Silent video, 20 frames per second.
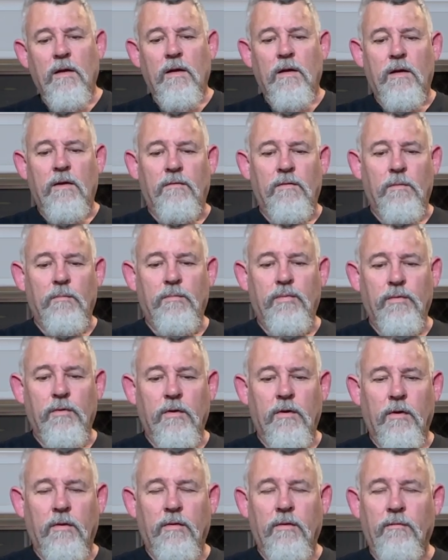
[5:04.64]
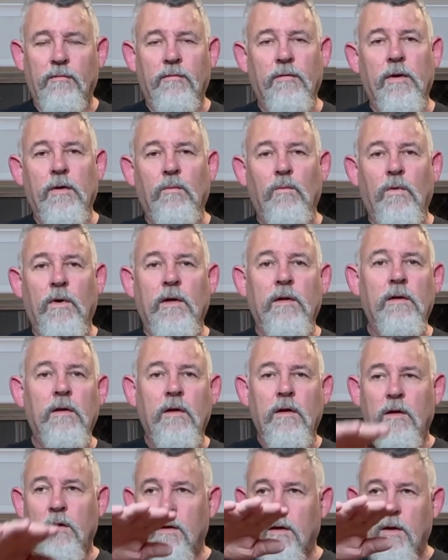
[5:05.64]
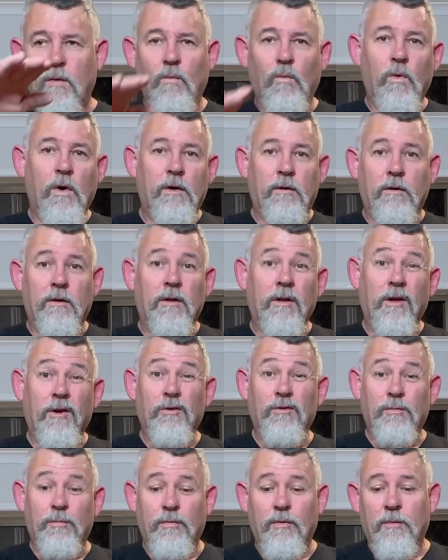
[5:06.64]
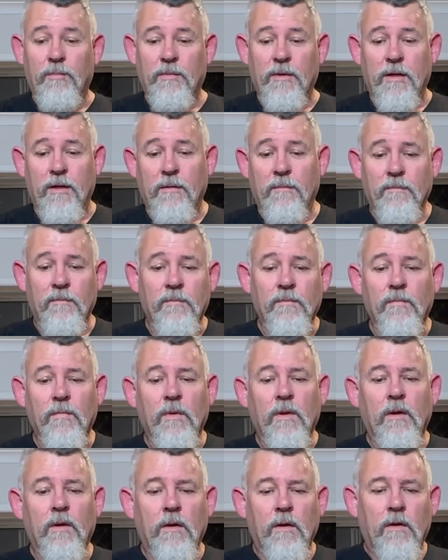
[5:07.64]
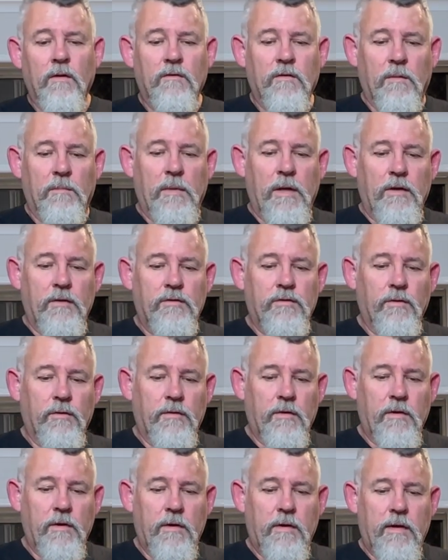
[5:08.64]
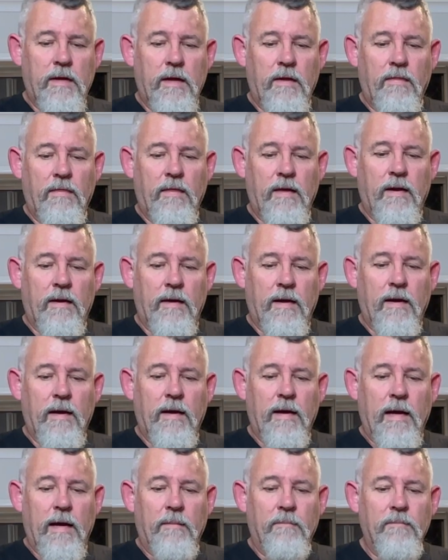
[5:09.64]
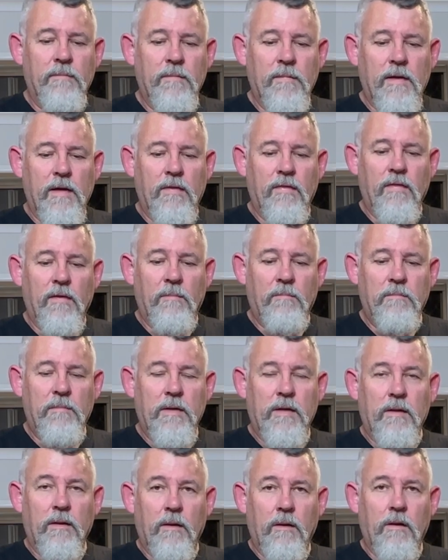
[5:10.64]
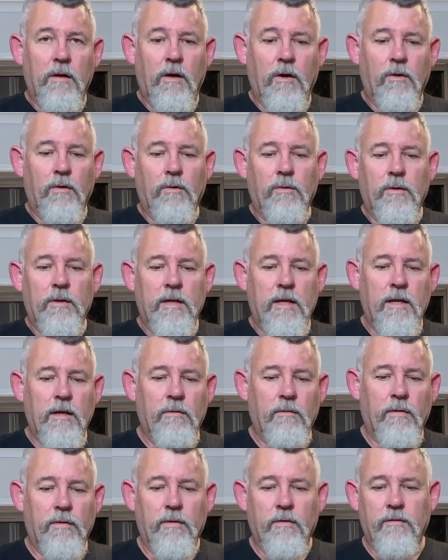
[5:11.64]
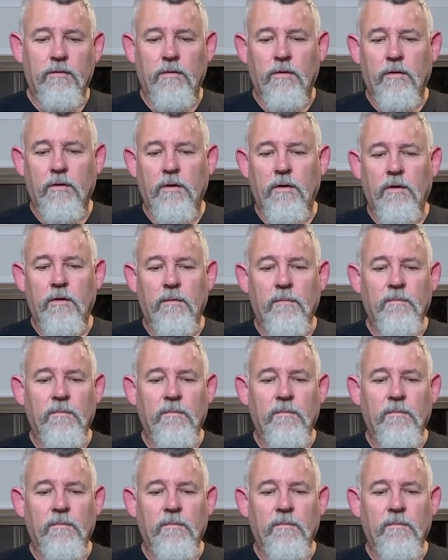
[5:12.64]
If you put it on the front one, it won't close properly. So make sure that you get that arm in the middle hole here on the side.